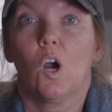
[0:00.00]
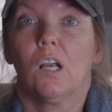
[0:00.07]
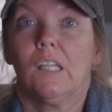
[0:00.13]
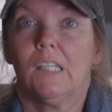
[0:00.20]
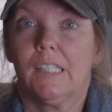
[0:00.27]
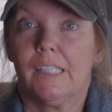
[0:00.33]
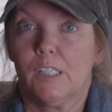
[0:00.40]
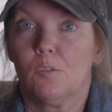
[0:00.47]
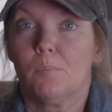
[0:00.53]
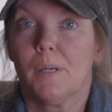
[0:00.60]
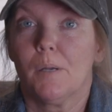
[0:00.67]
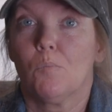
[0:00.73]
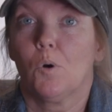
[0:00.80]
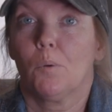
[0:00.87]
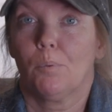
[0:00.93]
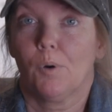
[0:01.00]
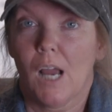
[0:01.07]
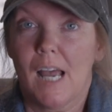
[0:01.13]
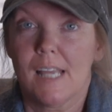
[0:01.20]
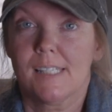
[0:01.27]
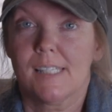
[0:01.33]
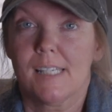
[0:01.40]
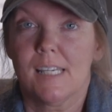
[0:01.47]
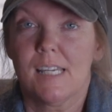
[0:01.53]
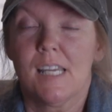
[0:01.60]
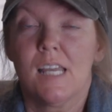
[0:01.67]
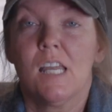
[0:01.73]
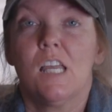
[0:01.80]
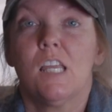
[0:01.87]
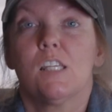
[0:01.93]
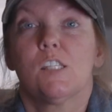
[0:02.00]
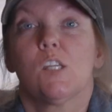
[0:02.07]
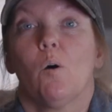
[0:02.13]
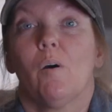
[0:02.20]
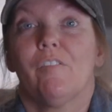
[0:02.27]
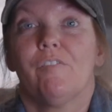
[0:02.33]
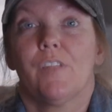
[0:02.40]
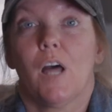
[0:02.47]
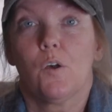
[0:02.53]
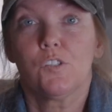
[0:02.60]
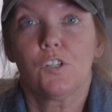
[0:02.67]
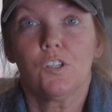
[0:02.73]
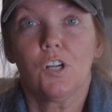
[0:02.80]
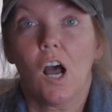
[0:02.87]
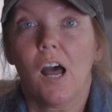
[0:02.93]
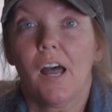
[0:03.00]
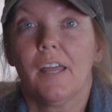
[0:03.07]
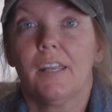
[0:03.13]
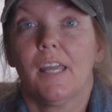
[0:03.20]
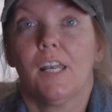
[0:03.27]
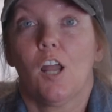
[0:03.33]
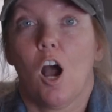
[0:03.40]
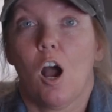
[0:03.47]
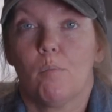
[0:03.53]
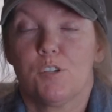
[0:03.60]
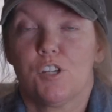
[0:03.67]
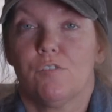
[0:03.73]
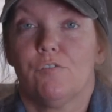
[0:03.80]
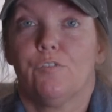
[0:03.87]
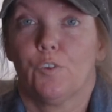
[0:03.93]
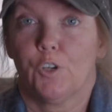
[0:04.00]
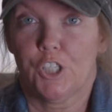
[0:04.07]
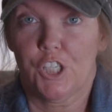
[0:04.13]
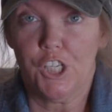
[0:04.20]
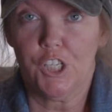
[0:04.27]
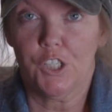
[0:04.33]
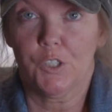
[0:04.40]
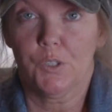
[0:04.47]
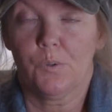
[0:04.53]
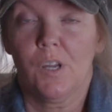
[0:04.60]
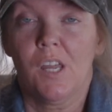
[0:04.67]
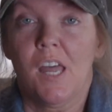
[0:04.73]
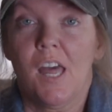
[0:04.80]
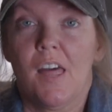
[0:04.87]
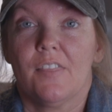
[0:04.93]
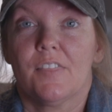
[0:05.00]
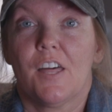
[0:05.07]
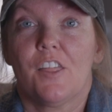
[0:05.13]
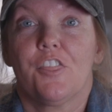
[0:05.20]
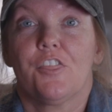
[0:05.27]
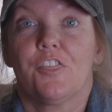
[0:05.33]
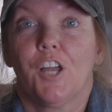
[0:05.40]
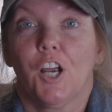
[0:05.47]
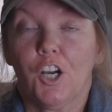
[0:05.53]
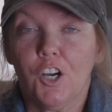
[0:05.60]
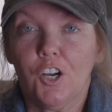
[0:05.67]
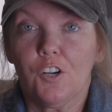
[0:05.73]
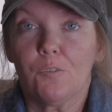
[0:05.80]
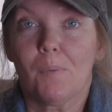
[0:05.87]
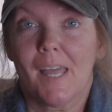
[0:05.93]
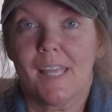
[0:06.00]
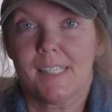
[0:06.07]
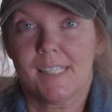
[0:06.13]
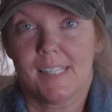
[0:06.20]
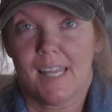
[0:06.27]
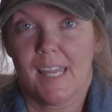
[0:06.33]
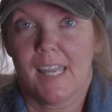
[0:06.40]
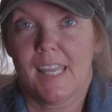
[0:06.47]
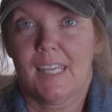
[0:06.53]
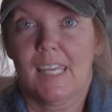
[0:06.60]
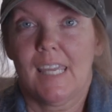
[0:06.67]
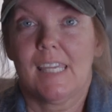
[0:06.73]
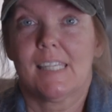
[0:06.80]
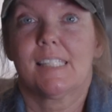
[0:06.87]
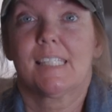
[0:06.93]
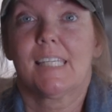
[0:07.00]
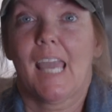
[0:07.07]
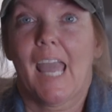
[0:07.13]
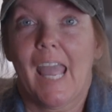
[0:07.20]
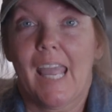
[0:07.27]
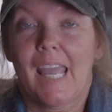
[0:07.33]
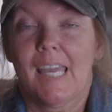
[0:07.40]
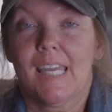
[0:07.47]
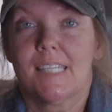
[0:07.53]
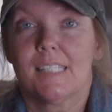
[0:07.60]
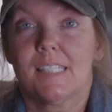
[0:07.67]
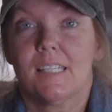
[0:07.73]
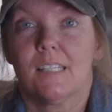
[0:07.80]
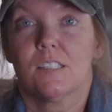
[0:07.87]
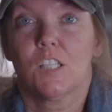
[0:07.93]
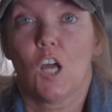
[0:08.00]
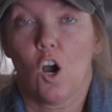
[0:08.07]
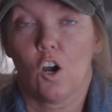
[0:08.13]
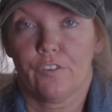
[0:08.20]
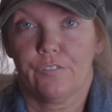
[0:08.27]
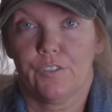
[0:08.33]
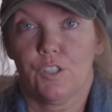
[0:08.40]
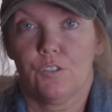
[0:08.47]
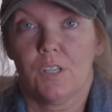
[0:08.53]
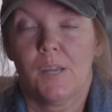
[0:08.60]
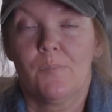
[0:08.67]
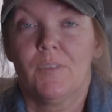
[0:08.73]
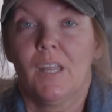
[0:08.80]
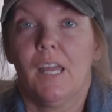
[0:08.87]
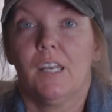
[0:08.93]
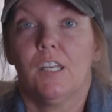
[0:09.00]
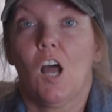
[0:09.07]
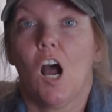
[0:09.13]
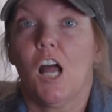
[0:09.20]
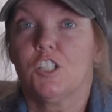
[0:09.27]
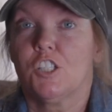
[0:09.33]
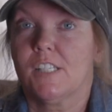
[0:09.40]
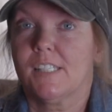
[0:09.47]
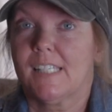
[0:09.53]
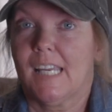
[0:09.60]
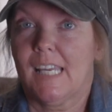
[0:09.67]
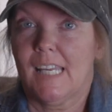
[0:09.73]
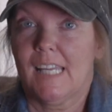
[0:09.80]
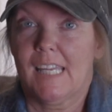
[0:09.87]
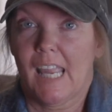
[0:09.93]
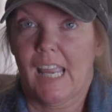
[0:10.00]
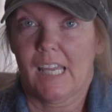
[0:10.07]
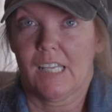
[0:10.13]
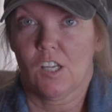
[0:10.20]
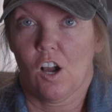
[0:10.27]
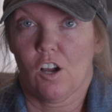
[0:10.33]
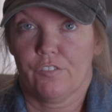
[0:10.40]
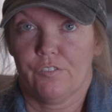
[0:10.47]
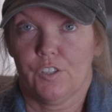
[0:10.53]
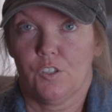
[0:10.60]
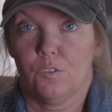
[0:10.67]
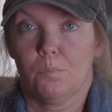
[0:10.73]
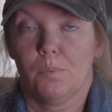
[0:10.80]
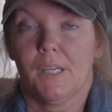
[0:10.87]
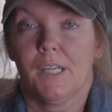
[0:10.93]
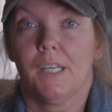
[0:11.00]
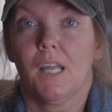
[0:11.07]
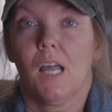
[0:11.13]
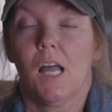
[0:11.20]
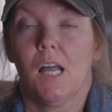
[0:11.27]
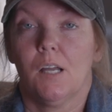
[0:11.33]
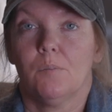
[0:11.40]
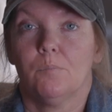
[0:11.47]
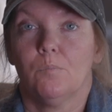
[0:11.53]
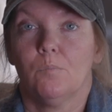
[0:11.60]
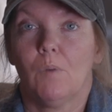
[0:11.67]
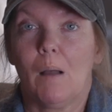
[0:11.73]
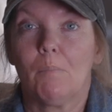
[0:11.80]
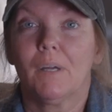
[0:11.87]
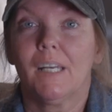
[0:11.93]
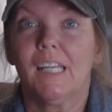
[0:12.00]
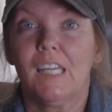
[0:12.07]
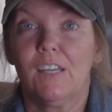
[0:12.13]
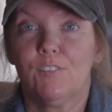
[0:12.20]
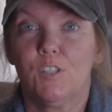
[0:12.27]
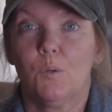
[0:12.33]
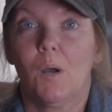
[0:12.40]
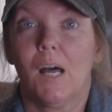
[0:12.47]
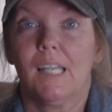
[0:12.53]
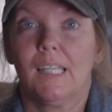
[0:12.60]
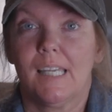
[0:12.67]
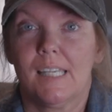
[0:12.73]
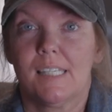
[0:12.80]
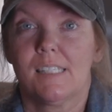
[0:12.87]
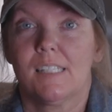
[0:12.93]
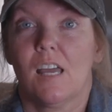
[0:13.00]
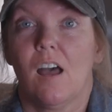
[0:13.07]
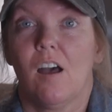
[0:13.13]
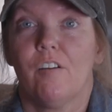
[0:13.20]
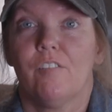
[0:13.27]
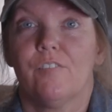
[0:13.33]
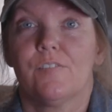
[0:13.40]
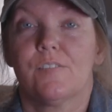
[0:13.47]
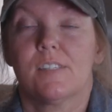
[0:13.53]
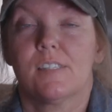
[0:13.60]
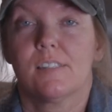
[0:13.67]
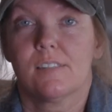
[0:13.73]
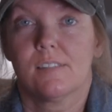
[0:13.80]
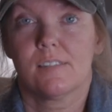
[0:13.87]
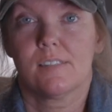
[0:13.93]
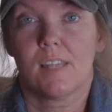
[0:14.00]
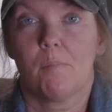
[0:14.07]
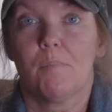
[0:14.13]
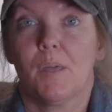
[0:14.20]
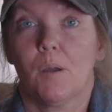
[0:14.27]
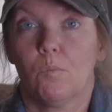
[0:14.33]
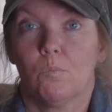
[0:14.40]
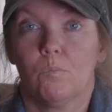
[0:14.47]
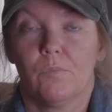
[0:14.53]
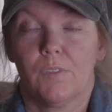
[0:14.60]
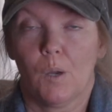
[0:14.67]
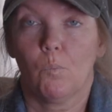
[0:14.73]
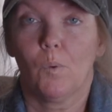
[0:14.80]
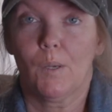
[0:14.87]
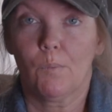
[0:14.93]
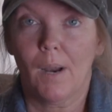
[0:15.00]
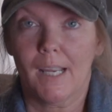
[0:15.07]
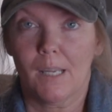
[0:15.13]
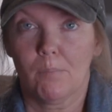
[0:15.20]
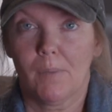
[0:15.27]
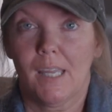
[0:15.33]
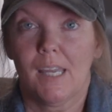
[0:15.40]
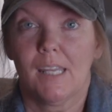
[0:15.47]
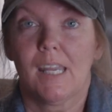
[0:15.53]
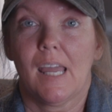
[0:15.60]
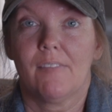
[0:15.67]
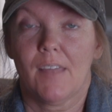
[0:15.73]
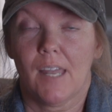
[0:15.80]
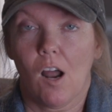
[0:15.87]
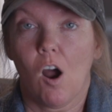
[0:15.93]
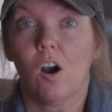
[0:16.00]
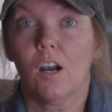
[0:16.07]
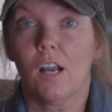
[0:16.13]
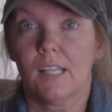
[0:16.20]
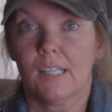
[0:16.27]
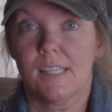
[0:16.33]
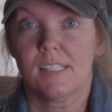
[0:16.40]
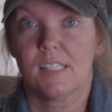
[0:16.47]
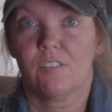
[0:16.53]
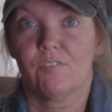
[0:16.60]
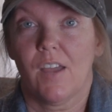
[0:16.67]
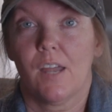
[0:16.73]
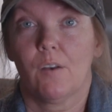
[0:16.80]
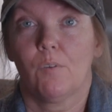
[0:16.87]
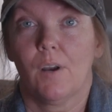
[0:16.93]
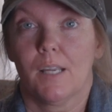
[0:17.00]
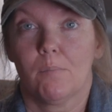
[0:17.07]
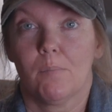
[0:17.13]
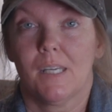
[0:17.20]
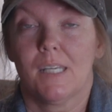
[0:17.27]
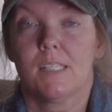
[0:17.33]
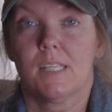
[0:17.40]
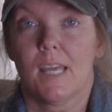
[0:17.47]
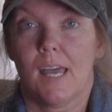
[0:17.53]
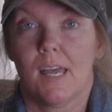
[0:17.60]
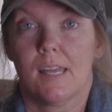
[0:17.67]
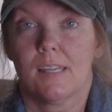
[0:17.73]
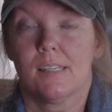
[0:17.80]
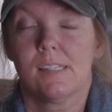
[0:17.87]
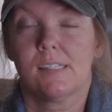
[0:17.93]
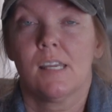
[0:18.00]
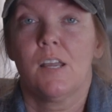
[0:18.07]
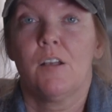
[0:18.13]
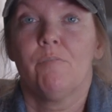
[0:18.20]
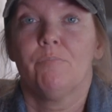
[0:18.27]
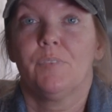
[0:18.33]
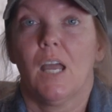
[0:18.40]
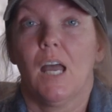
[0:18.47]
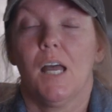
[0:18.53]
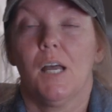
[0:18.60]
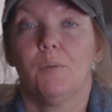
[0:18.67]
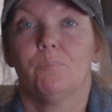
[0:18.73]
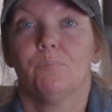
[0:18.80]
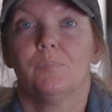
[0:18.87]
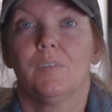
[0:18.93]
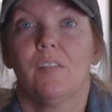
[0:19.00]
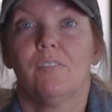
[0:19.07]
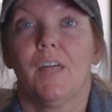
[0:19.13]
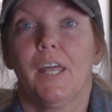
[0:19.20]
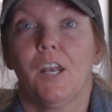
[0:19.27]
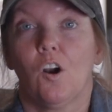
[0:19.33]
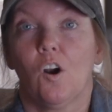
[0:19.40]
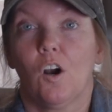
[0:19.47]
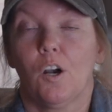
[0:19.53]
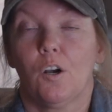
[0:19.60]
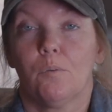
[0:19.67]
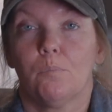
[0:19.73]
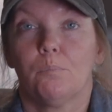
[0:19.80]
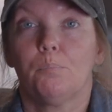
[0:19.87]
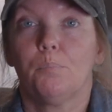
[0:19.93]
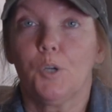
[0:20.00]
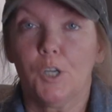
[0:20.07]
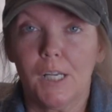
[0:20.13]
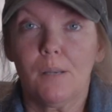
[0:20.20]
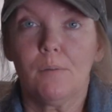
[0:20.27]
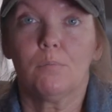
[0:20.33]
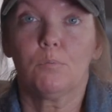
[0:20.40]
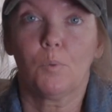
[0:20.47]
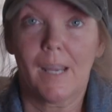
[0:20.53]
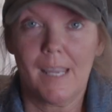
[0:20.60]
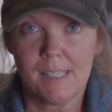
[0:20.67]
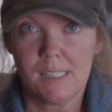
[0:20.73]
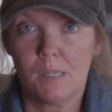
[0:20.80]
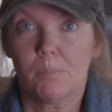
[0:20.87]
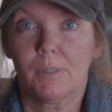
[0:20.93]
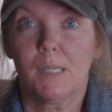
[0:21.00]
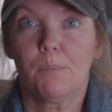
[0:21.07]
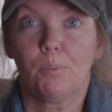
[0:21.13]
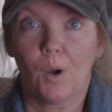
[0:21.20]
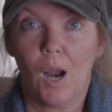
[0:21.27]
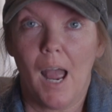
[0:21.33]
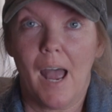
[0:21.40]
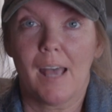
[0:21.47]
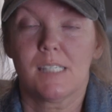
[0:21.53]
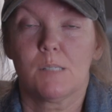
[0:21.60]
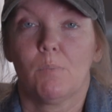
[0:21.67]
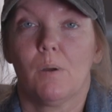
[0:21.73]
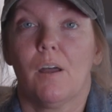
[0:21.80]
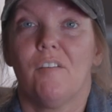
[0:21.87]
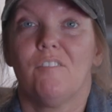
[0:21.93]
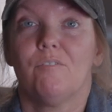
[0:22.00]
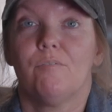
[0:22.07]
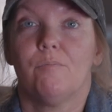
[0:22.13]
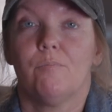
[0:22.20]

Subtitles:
are a little bit more pricey, so if those are not an option for you, the third best thing is canned dog food. Not just any canned dog food, but I'm going to give you a list of some that we recommend and that our holistic vet recommended to us that are pretty reasonably priced, but